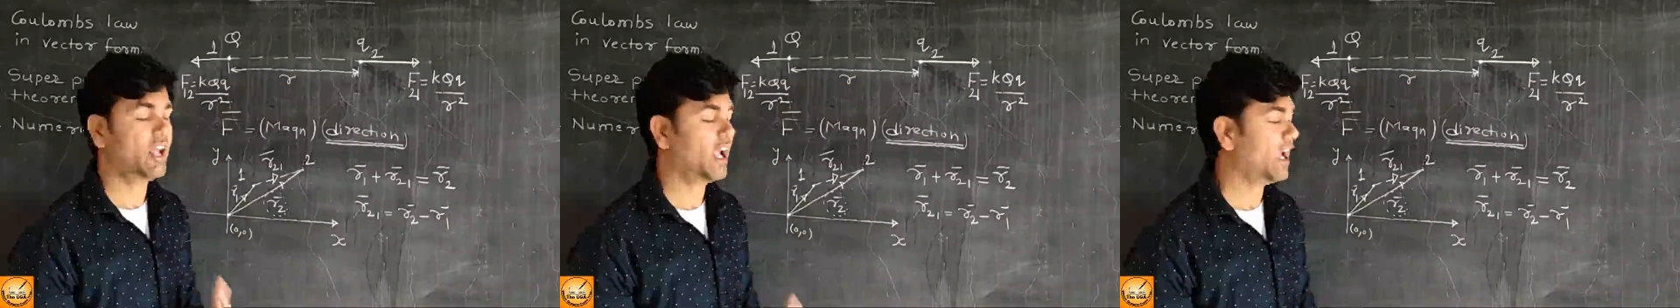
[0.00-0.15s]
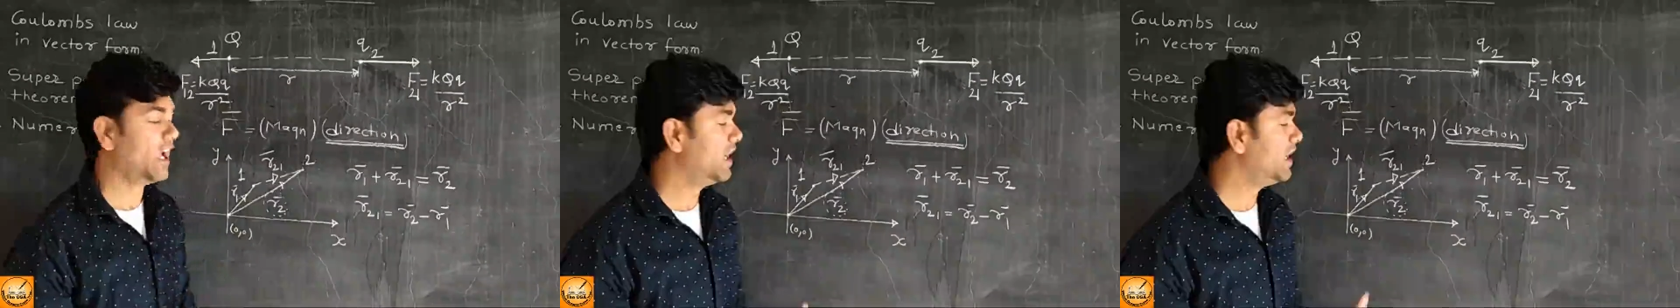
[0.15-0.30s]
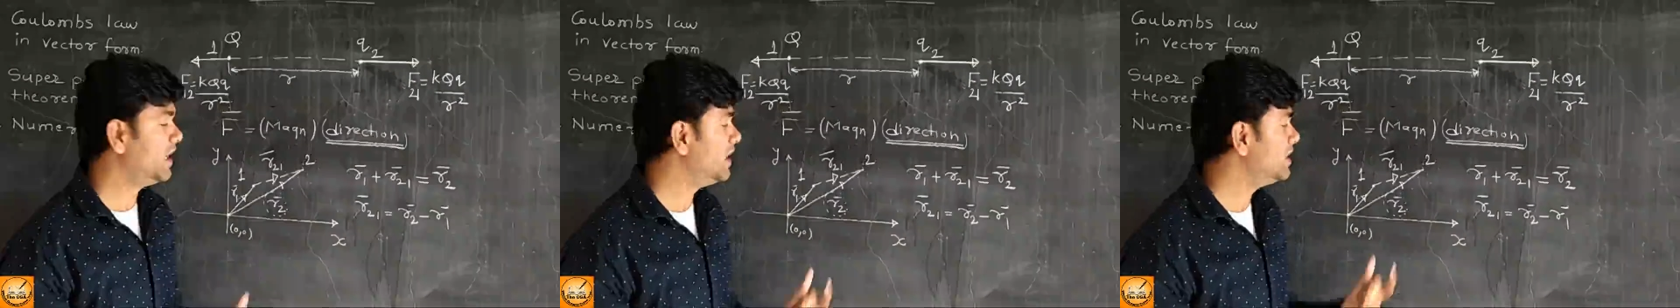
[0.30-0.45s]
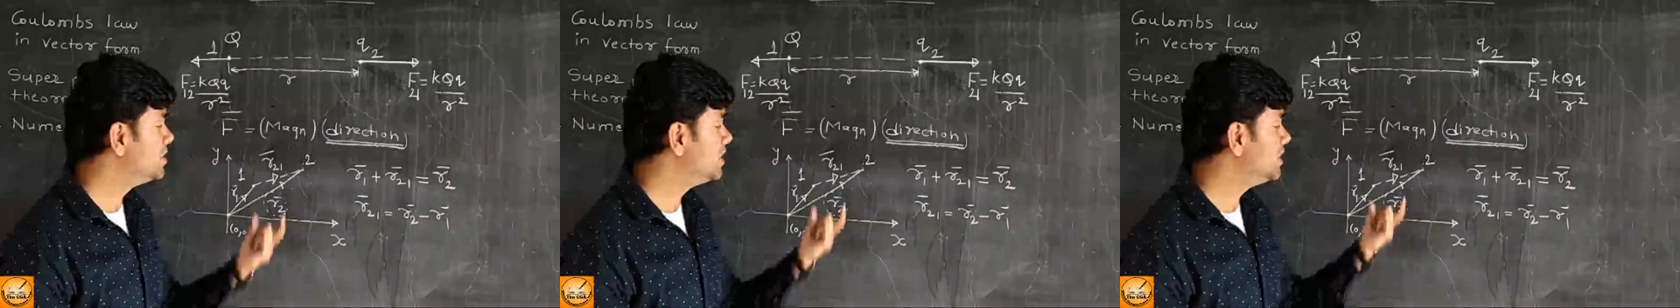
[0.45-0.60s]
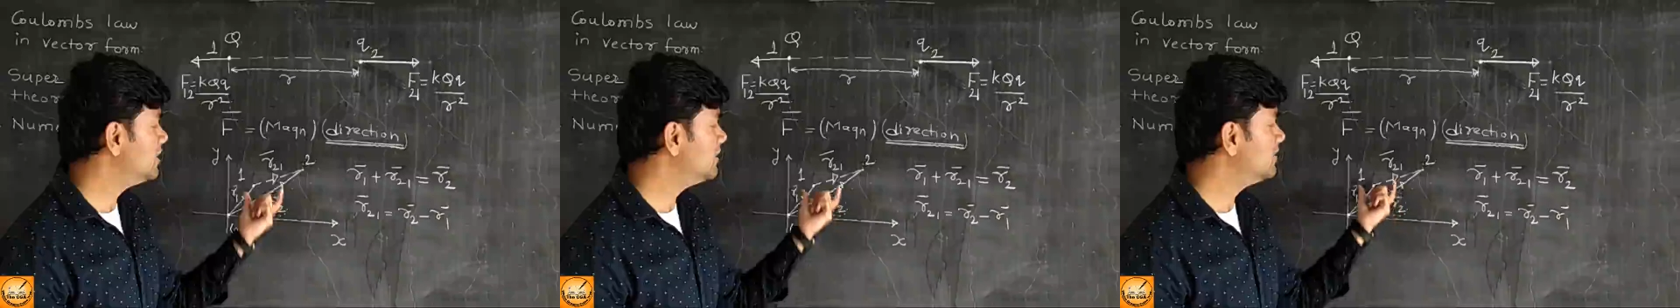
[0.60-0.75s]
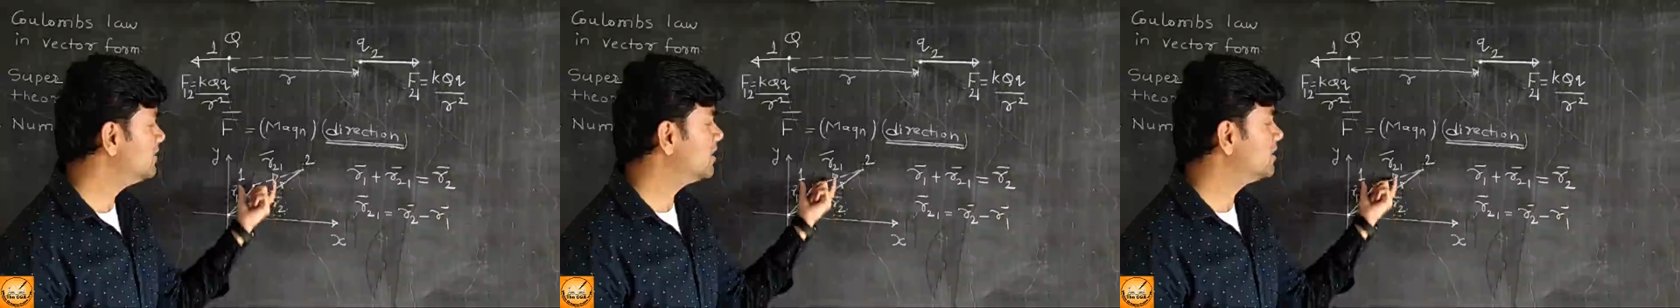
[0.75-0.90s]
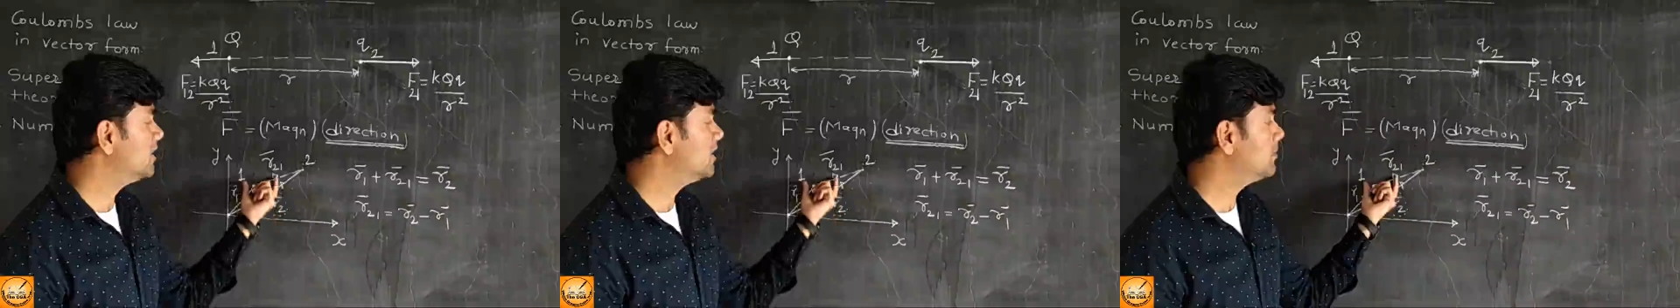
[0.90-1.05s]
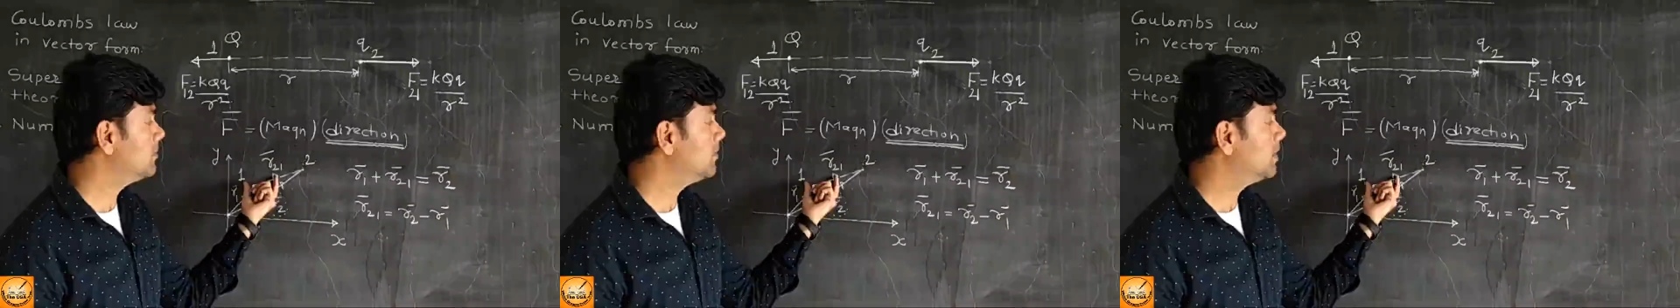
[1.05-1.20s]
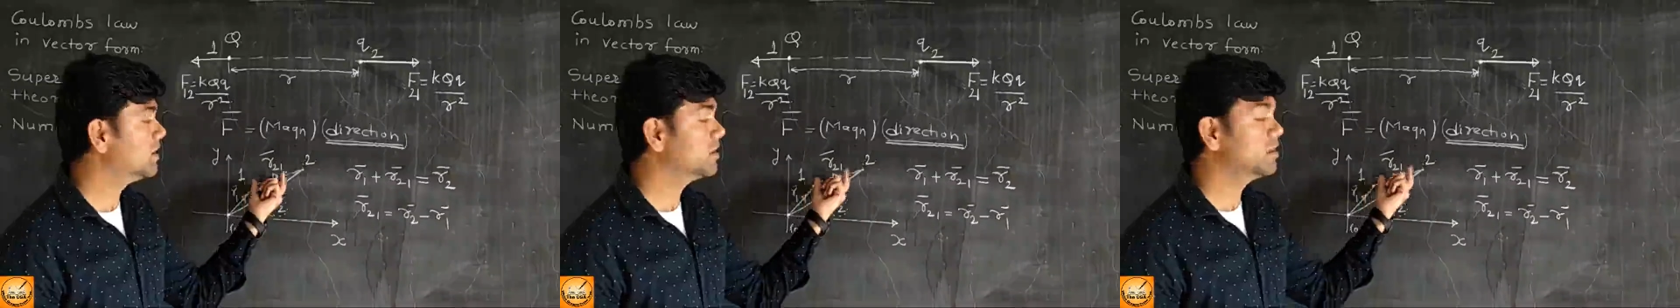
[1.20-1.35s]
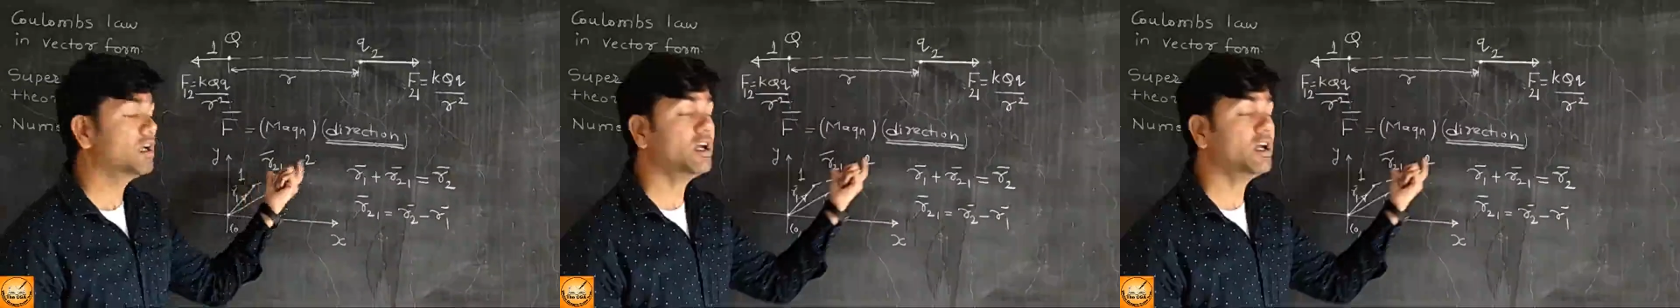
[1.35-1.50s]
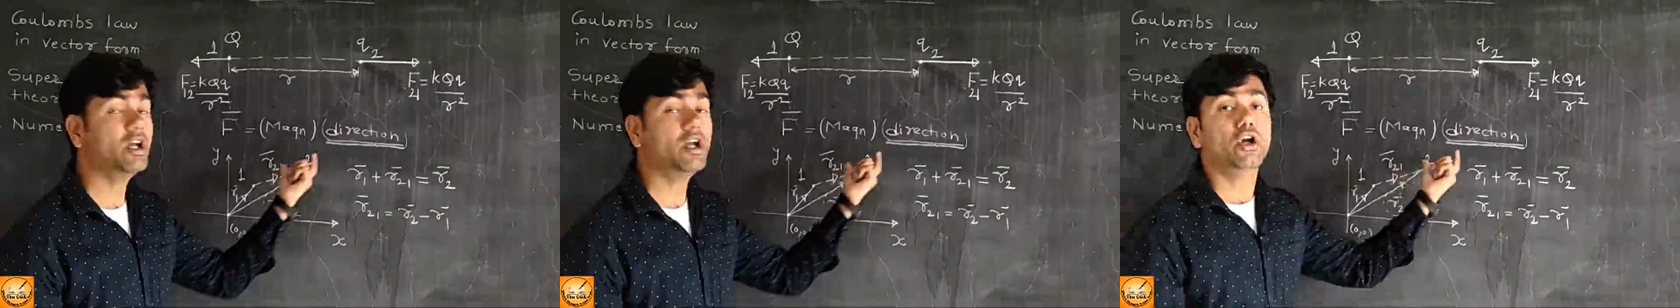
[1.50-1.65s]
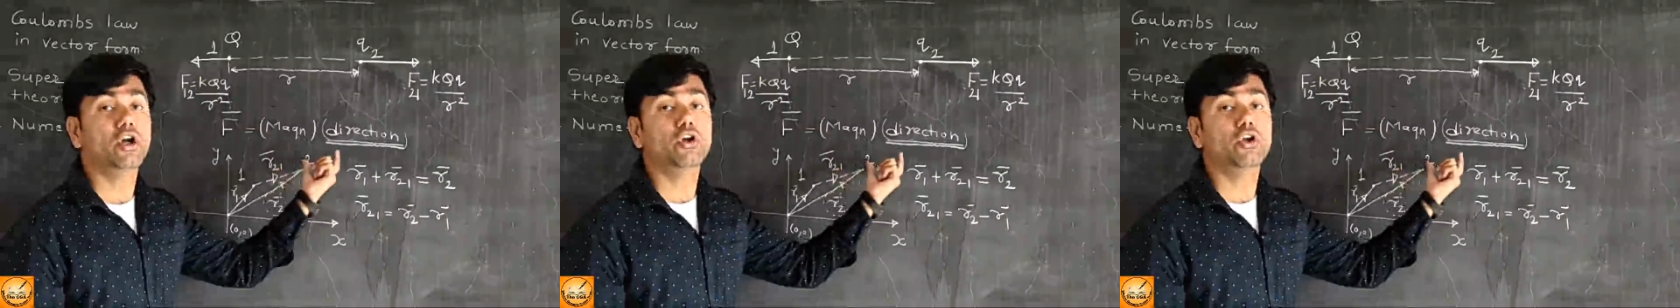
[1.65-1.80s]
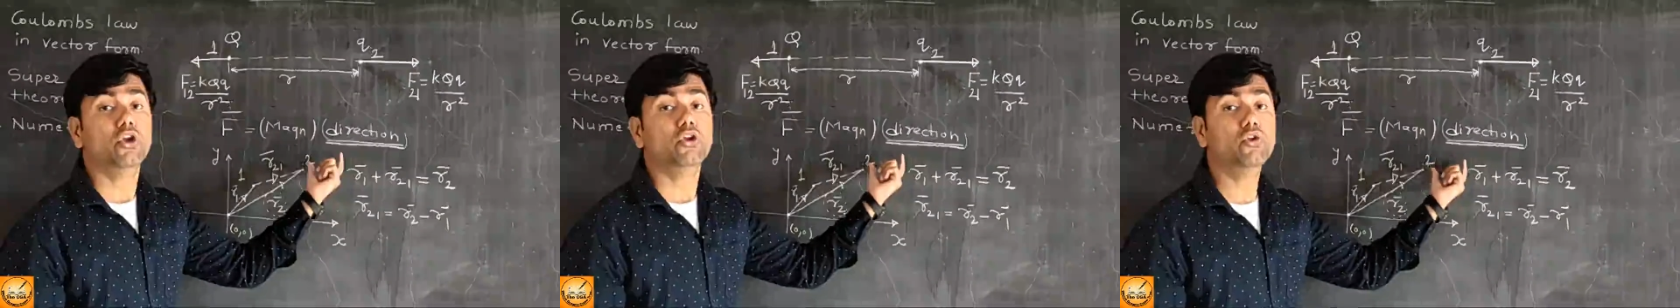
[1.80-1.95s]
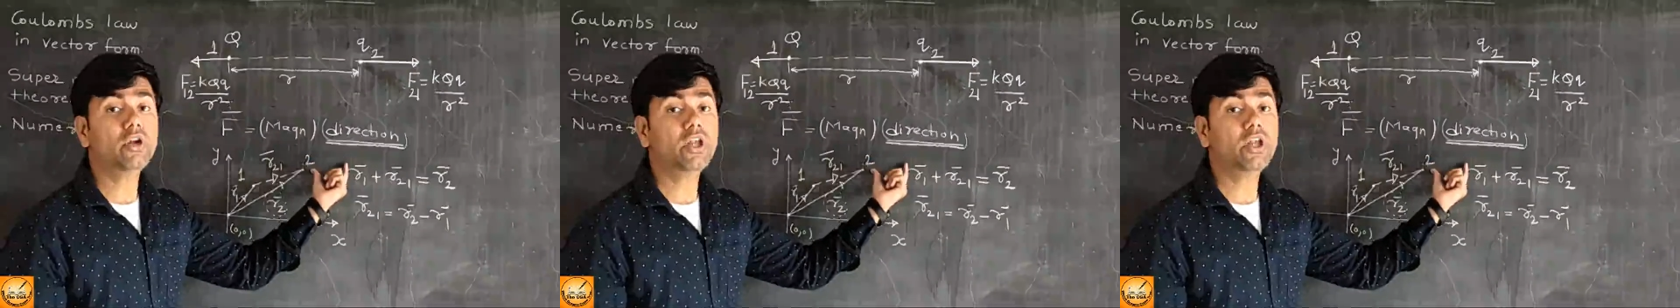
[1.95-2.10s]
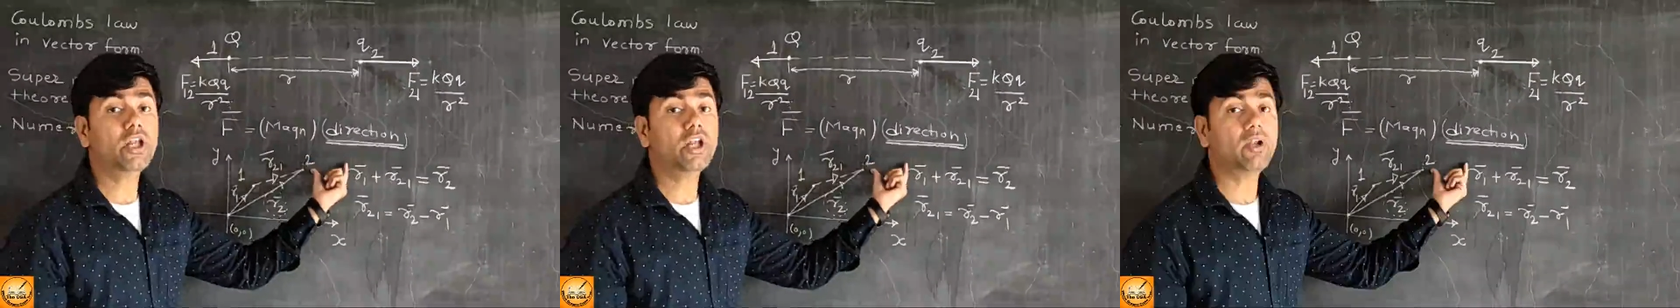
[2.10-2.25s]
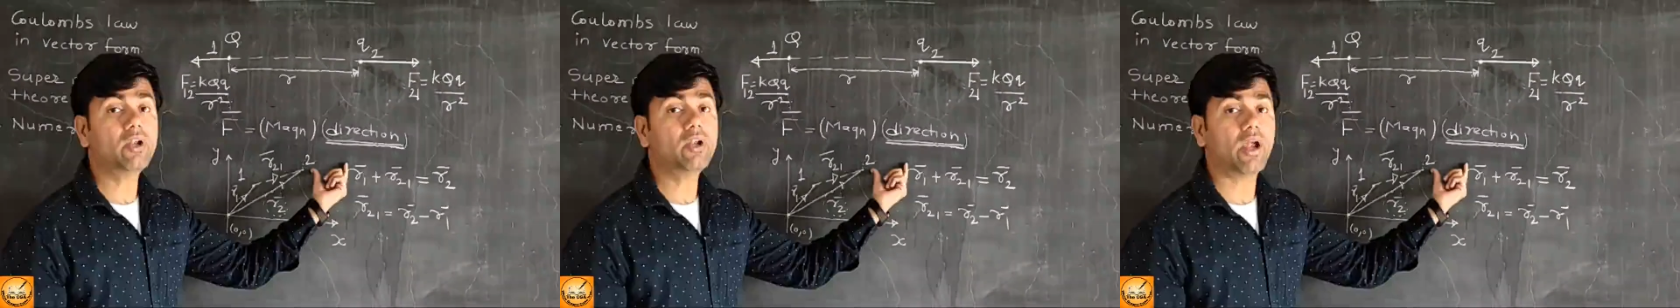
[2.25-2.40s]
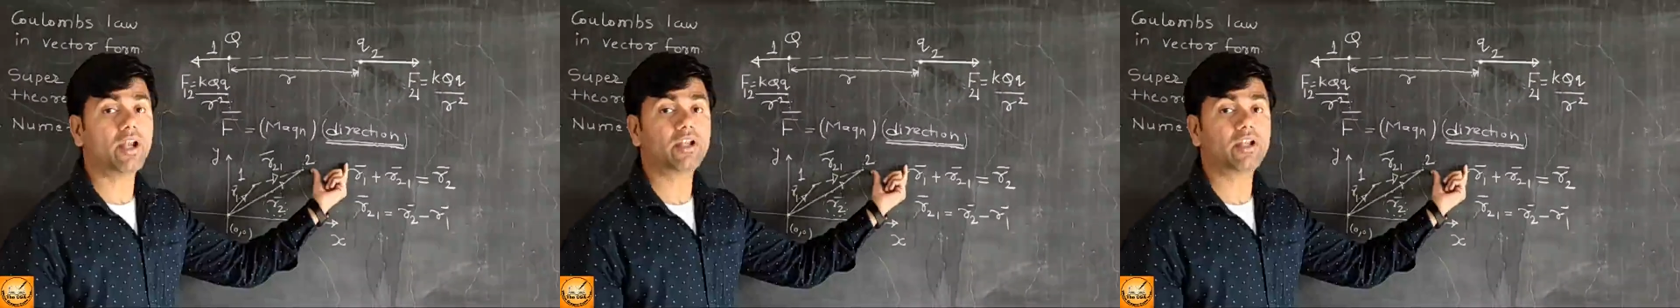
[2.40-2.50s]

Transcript: Direction is nothing but the unit